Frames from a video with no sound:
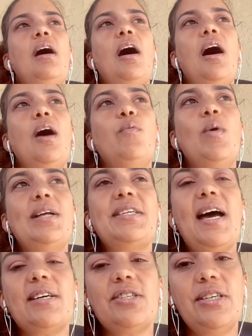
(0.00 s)
Uh, what's
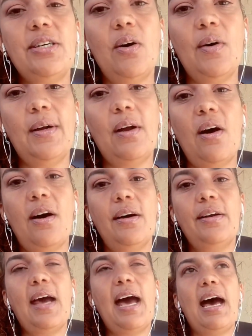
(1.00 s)
actually going
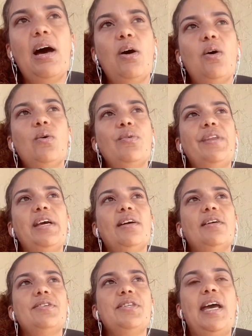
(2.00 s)
on? How
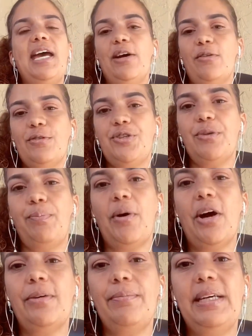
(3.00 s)
there's an errors
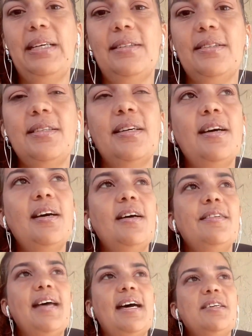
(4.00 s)
department
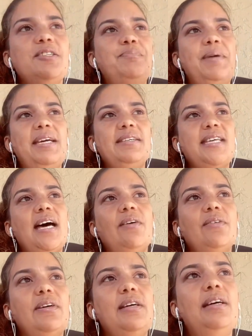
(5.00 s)
that is based
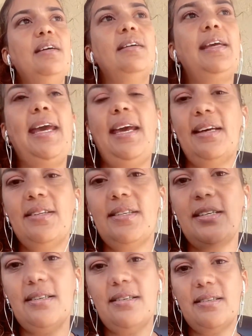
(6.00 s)
out in
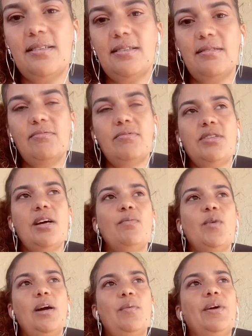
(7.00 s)
Kansas,
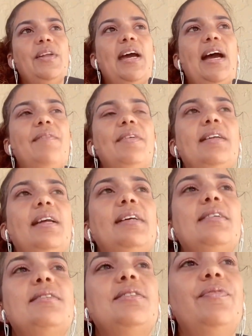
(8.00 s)
somewhere where they're having
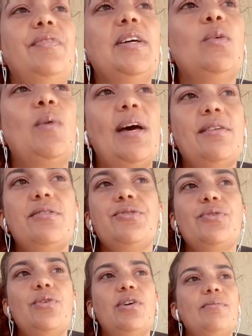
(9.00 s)
like severe weather
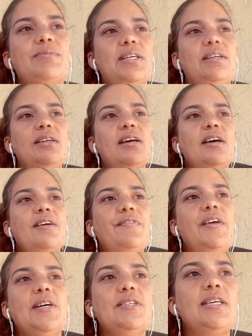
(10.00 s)
storms and
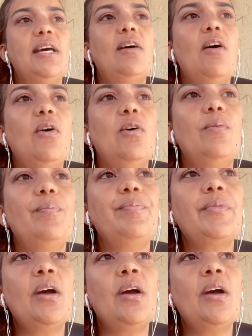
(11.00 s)
they're sent home.